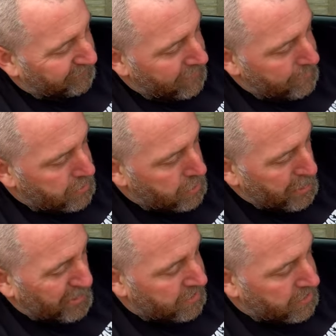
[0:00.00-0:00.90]
flip
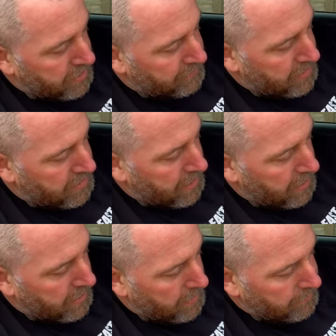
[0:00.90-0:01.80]
to the service
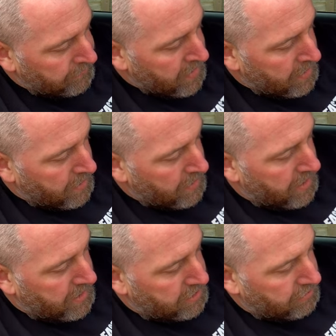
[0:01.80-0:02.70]

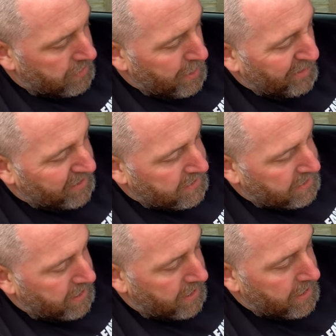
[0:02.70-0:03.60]
history, we could
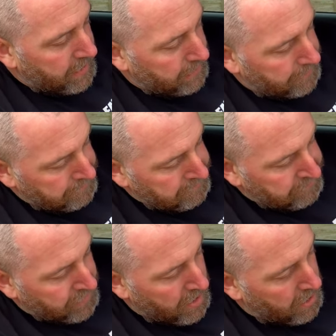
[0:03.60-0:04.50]
see,
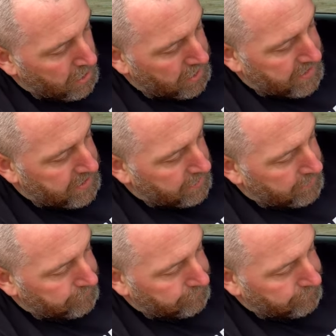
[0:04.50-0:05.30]
look at this.